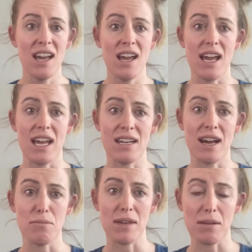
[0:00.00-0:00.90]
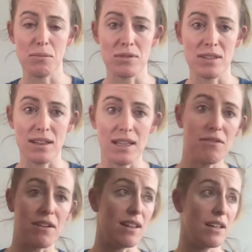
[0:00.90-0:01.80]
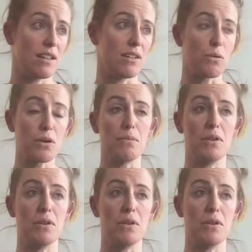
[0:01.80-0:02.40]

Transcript: and not be able to live a normal